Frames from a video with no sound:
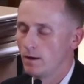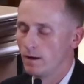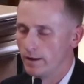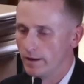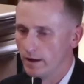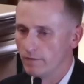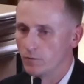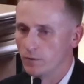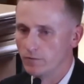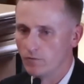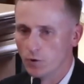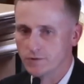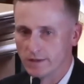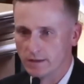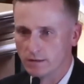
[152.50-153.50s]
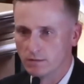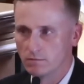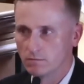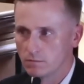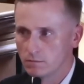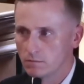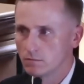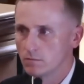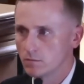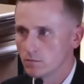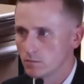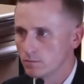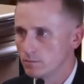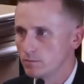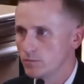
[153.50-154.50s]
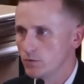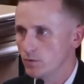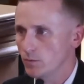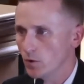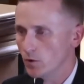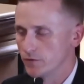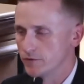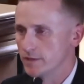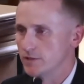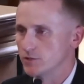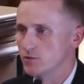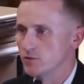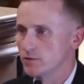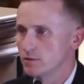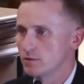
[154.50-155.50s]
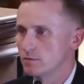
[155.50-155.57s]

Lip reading: I have. We rotate to both stations.